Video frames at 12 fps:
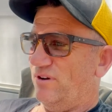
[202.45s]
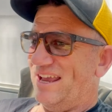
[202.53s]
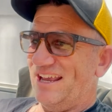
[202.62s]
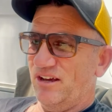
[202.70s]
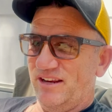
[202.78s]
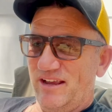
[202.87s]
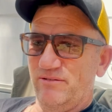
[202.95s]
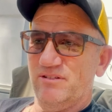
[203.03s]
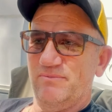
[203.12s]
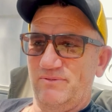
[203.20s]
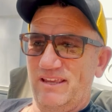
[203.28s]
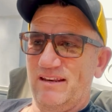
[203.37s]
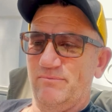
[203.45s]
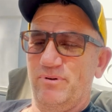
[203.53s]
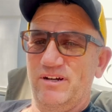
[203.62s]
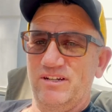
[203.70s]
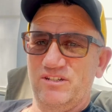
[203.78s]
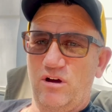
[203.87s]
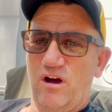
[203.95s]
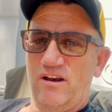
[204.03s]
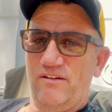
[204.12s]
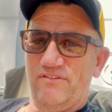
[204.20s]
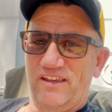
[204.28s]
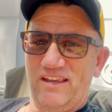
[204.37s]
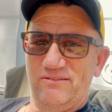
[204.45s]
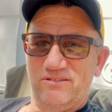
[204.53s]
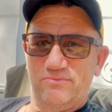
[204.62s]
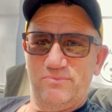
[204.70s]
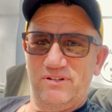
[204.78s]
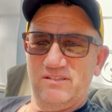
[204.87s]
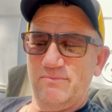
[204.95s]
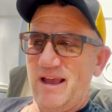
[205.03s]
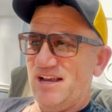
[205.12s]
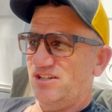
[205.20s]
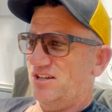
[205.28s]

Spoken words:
He was getting pretty tired. I think he was a bit smashed.